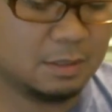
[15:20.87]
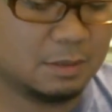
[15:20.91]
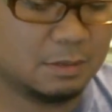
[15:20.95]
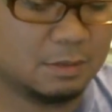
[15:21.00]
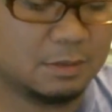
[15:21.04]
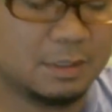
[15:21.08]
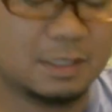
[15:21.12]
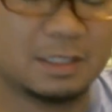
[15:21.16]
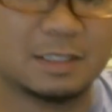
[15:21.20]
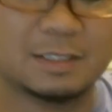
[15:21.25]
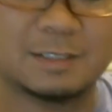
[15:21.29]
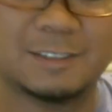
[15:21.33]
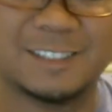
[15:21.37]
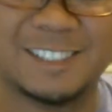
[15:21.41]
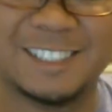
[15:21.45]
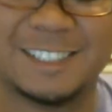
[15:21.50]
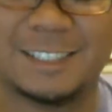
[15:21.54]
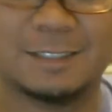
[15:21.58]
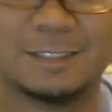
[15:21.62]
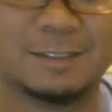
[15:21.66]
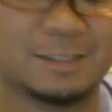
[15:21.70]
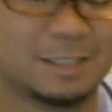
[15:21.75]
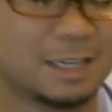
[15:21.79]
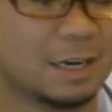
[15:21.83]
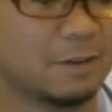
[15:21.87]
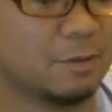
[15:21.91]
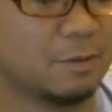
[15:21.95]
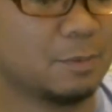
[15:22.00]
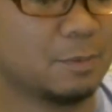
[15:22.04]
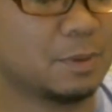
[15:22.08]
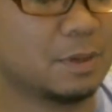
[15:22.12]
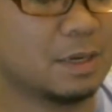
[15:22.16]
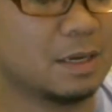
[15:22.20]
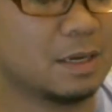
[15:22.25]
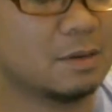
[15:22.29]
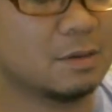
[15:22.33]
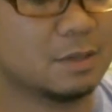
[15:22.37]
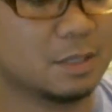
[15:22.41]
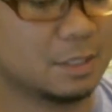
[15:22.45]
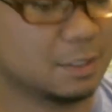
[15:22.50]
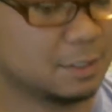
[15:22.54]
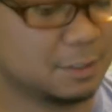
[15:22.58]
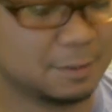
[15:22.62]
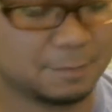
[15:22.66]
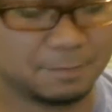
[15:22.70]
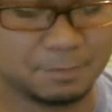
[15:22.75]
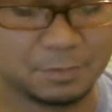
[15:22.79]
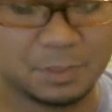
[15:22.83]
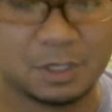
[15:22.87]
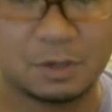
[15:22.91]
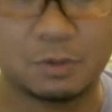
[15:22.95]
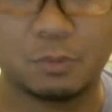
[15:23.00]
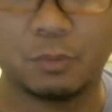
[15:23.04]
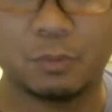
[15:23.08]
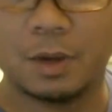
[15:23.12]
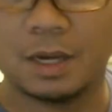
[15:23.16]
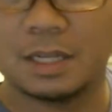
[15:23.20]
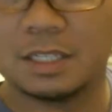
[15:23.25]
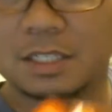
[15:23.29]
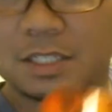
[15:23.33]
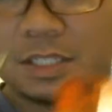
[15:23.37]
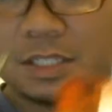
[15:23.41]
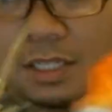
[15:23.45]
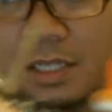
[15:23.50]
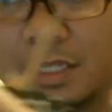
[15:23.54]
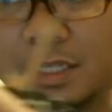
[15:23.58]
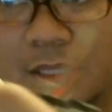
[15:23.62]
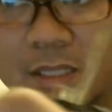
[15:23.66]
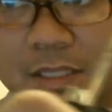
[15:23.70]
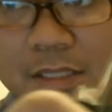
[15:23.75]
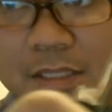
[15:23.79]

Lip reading: You have to carefully put out because they're wedged in these